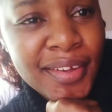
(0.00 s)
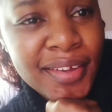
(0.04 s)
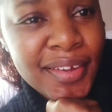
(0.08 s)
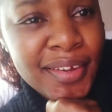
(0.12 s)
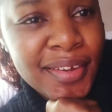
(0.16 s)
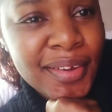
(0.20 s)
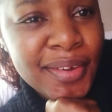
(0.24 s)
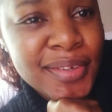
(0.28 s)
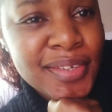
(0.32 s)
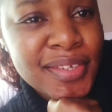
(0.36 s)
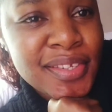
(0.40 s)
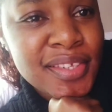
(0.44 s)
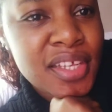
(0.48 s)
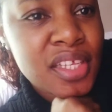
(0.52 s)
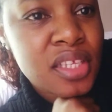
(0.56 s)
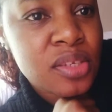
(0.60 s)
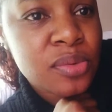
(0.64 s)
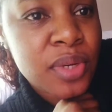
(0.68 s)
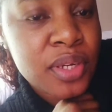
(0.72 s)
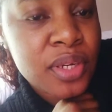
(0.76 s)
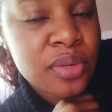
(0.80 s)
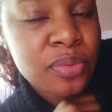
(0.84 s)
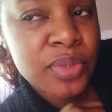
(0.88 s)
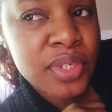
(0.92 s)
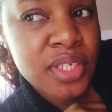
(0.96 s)
because
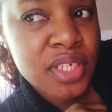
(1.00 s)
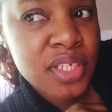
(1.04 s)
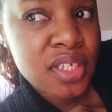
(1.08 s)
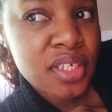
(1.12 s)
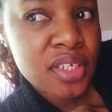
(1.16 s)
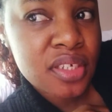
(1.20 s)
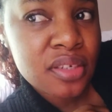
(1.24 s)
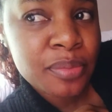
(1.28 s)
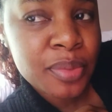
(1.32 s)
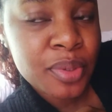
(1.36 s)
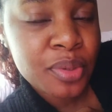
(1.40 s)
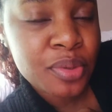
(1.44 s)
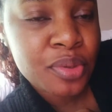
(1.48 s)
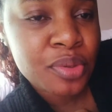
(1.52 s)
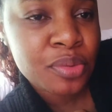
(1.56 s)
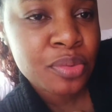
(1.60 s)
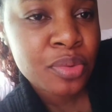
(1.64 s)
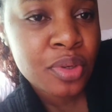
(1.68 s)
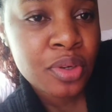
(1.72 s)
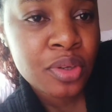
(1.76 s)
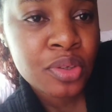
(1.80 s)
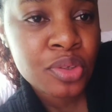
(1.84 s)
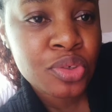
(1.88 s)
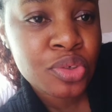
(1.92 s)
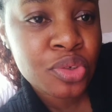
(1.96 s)
that's what we did because
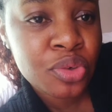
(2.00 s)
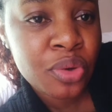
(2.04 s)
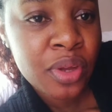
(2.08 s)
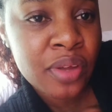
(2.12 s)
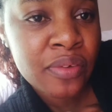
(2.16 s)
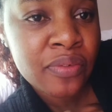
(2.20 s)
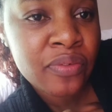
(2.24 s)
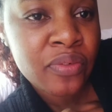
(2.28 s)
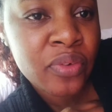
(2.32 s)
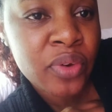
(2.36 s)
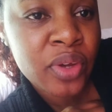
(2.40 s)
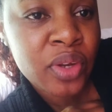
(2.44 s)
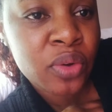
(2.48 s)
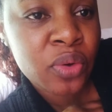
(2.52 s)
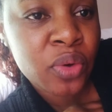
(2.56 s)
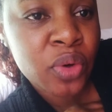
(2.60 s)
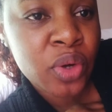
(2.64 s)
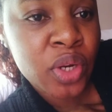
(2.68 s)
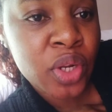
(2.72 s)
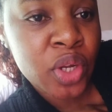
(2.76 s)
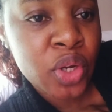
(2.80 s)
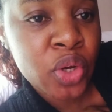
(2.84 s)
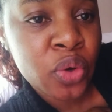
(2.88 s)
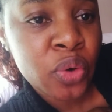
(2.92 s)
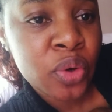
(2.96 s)
we're not sure if we're not
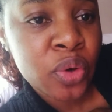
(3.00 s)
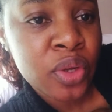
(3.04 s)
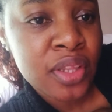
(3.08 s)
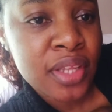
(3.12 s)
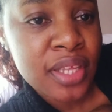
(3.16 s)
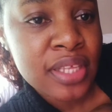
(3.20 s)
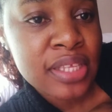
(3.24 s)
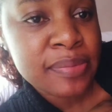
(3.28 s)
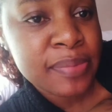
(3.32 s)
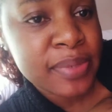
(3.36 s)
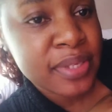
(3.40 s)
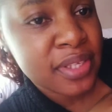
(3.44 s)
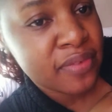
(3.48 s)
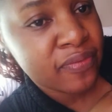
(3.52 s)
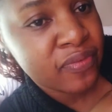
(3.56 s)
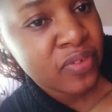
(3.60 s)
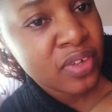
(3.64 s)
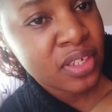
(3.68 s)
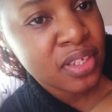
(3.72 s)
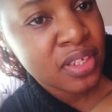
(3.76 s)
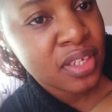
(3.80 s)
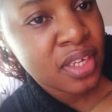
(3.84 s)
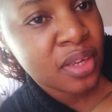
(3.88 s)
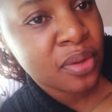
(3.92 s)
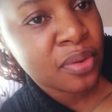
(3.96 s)
gonna go on that
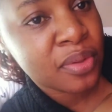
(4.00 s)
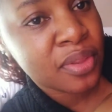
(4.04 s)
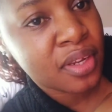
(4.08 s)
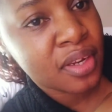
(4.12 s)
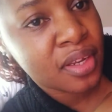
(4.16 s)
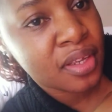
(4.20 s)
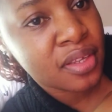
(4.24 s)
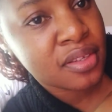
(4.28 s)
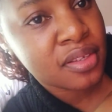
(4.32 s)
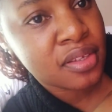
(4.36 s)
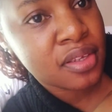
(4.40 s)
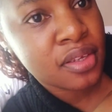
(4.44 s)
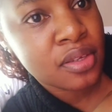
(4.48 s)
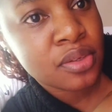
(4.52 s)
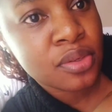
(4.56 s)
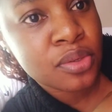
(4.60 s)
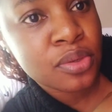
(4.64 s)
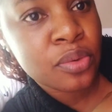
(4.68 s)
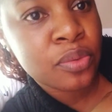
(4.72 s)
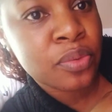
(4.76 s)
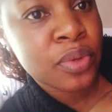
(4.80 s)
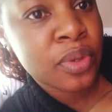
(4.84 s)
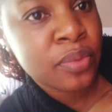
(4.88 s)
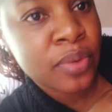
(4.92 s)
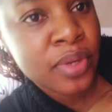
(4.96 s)
specific day or the next day.
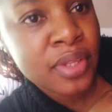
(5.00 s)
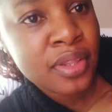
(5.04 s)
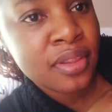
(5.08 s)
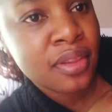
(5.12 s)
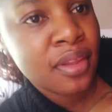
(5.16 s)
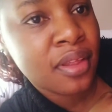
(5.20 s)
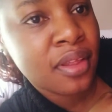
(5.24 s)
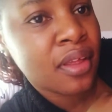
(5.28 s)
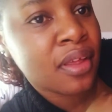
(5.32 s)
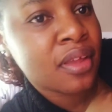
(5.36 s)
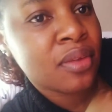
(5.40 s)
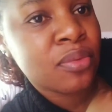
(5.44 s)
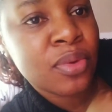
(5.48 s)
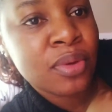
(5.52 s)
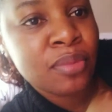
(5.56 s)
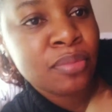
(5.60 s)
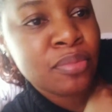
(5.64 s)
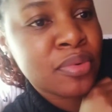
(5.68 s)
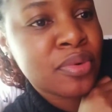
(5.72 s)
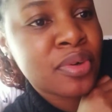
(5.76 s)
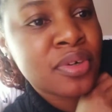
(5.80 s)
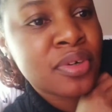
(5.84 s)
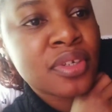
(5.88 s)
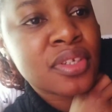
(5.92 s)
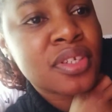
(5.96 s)
So we went there and we
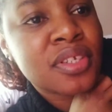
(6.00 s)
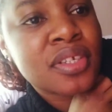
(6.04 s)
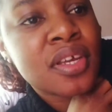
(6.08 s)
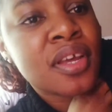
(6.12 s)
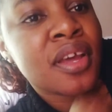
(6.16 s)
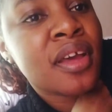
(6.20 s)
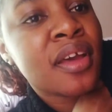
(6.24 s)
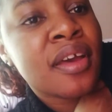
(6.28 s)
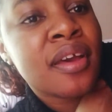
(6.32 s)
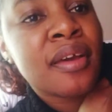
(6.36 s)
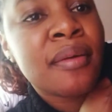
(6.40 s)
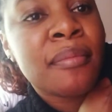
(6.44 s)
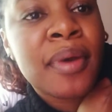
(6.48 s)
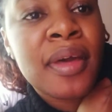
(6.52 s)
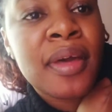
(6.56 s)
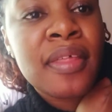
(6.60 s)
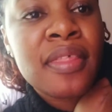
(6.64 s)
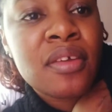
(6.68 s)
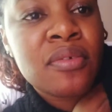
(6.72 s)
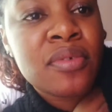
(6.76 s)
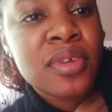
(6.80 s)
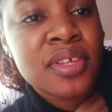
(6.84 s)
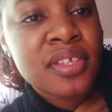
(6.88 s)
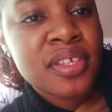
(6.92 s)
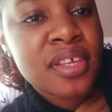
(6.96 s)
booked by
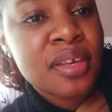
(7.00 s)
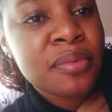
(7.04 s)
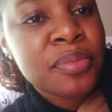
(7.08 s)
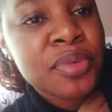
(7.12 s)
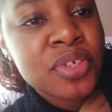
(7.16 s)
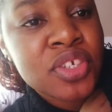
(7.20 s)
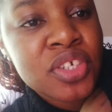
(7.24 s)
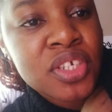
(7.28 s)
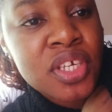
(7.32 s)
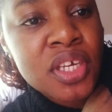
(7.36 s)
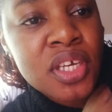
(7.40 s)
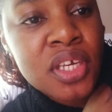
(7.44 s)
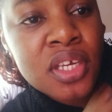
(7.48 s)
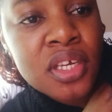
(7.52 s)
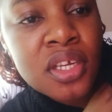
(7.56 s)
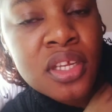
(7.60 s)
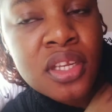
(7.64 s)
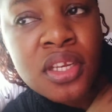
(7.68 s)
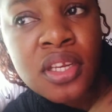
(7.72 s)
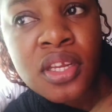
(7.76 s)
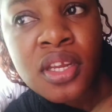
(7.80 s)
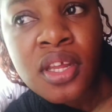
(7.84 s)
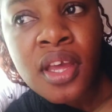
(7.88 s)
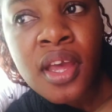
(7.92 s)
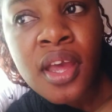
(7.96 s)
the
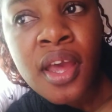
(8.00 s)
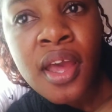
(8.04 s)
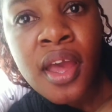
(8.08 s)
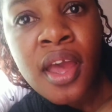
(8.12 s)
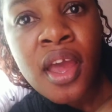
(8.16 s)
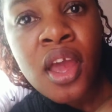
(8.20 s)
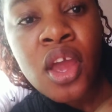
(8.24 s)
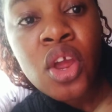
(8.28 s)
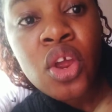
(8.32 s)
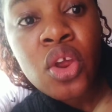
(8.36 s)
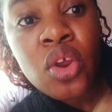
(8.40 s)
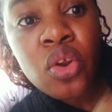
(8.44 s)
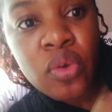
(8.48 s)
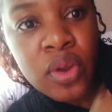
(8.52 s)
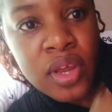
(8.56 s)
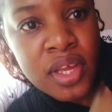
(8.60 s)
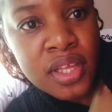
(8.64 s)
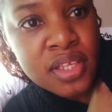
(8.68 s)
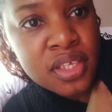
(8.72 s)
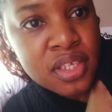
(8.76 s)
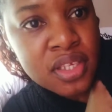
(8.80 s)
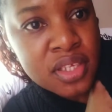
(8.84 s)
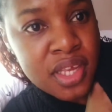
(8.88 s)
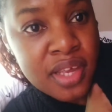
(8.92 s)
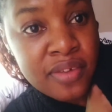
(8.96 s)
reception
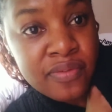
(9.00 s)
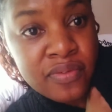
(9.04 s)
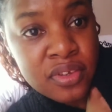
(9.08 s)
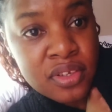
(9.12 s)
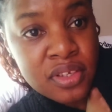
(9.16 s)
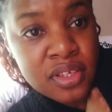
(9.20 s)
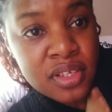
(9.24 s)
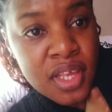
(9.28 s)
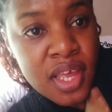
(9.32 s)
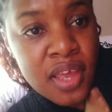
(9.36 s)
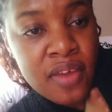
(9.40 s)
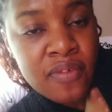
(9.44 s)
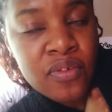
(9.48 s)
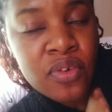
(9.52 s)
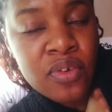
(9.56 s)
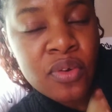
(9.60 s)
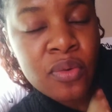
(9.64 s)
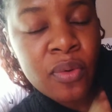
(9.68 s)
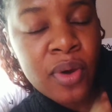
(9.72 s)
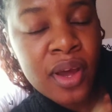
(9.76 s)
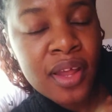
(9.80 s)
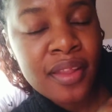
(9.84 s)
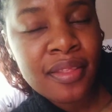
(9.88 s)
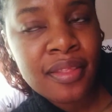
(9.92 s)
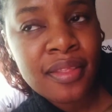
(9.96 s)
great service.
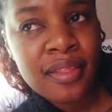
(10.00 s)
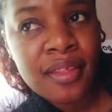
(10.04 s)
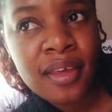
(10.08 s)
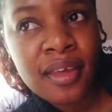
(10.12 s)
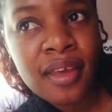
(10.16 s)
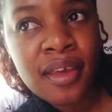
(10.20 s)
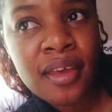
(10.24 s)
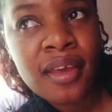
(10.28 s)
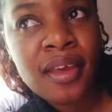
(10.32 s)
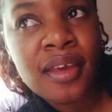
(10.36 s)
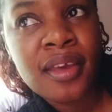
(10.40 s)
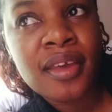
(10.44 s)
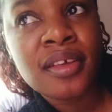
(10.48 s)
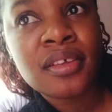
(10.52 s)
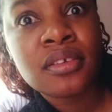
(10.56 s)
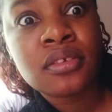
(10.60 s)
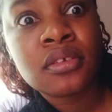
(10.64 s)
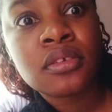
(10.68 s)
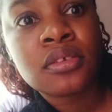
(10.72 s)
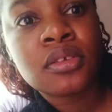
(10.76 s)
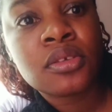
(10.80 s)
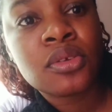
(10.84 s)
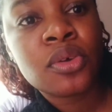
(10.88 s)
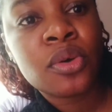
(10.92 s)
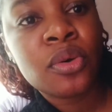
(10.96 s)
Everyone there is
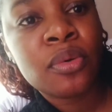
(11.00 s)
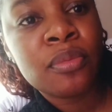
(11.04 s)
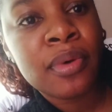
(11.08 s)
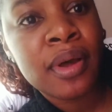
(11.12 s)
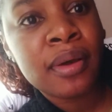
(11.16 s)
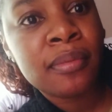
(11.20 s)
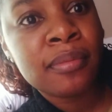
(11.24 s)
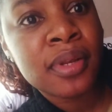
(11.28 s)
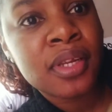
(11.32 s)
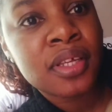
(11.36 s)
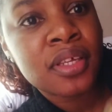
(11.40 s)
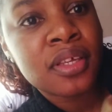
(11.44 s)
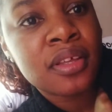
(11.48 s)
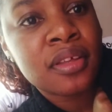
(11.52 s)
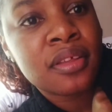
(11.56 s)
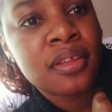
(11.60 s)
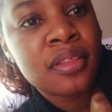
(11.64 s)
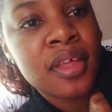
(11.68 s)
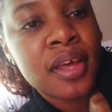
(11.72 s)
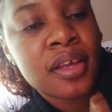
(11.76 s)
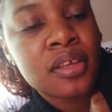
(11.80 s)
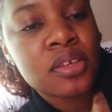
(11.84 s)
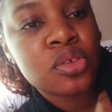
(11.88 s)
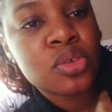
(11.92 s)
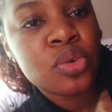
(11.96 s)
so bubbly,
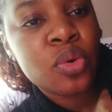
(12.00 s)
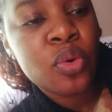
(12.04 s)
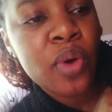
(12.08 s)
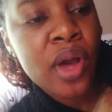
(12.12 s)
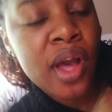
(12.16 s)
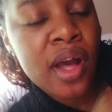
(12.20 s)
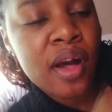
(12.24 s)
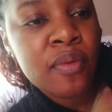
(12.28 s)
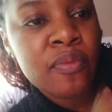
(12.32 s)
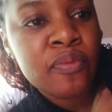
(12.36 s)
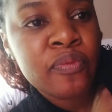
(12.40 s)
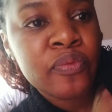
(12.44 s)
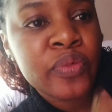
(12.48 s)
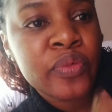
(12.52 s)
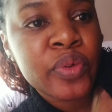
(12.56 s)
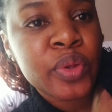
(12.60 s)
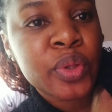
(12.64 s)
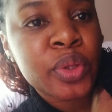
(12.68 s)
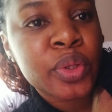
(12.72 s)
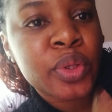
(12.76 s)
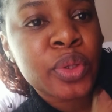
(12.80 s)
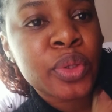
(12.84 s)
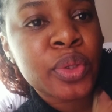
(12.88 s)
they're so helpful.